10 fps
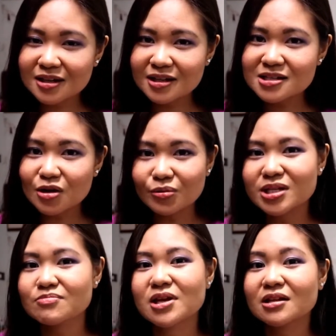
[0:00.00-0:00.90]
It's
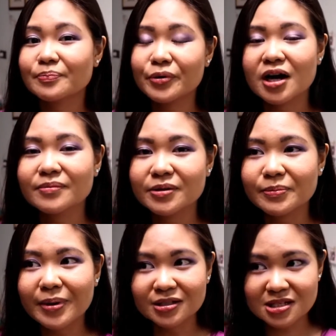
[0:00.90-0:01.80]
always been the problem
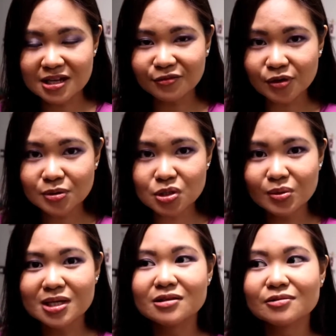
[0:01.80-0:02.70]
about cell phones
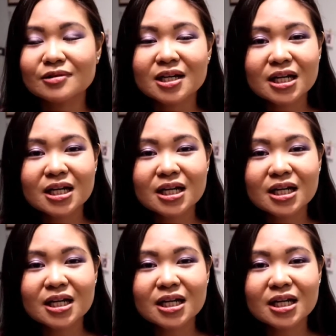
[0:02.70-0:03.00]
when you